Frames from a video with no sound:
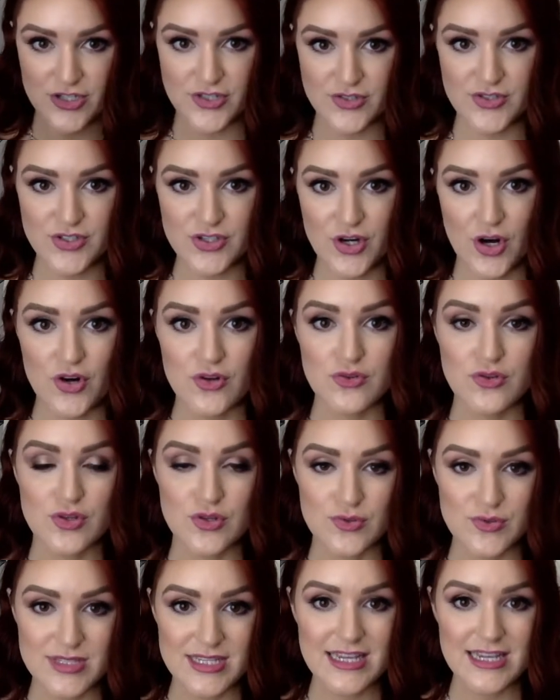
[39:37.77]
You start
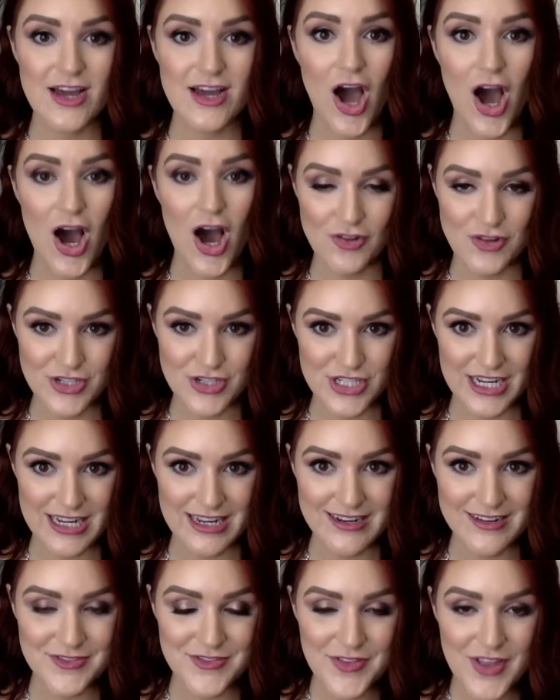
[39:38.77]
losing
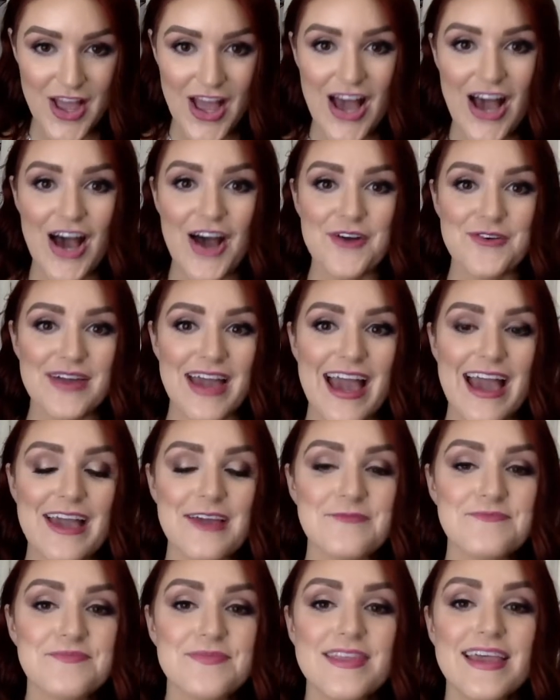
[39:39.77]
collagen,
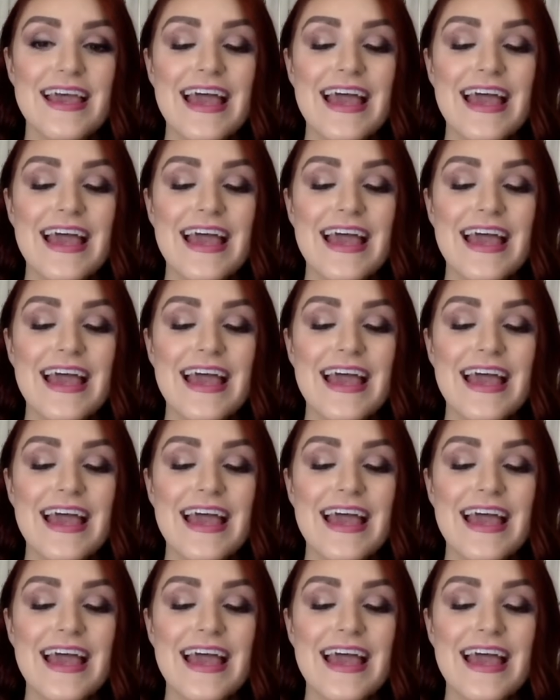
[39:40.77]
okay?